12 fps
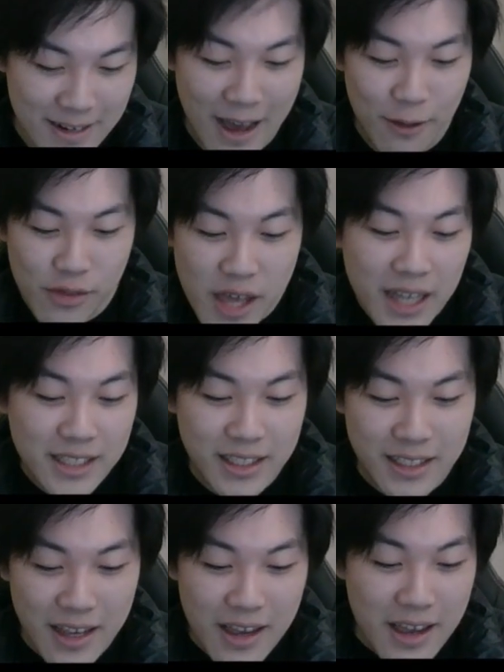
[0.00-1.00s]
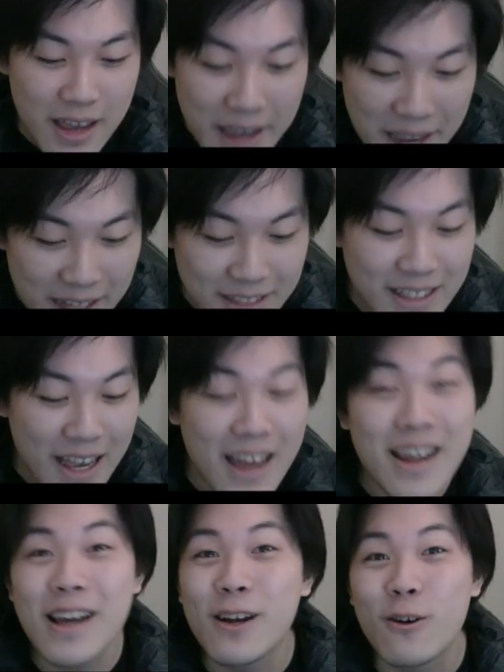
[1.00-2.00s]
Now this is
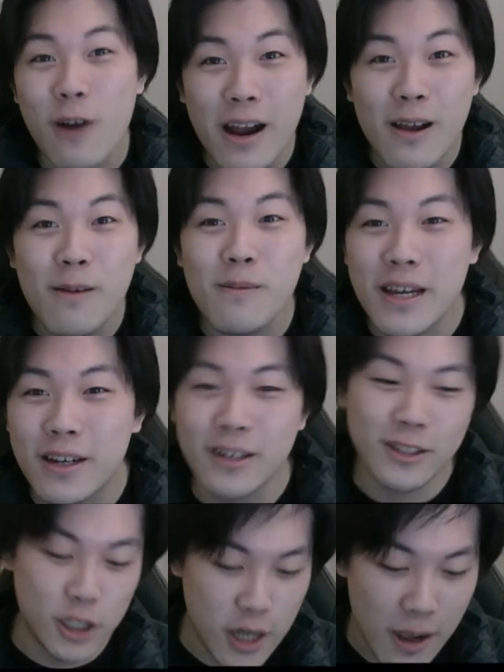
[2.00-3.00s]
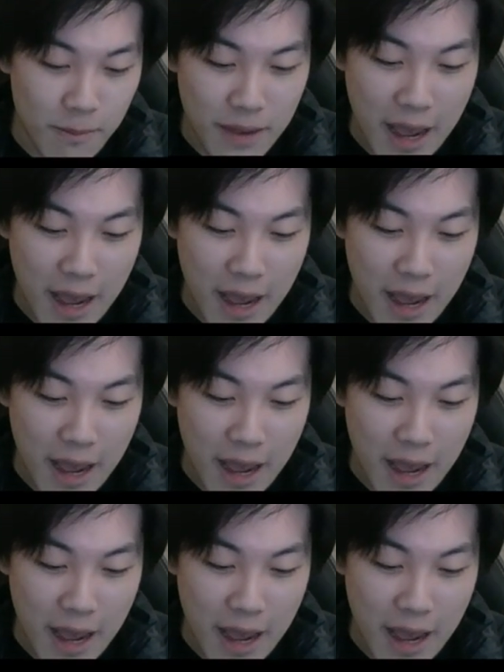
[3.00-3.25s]
an incredibly good ship.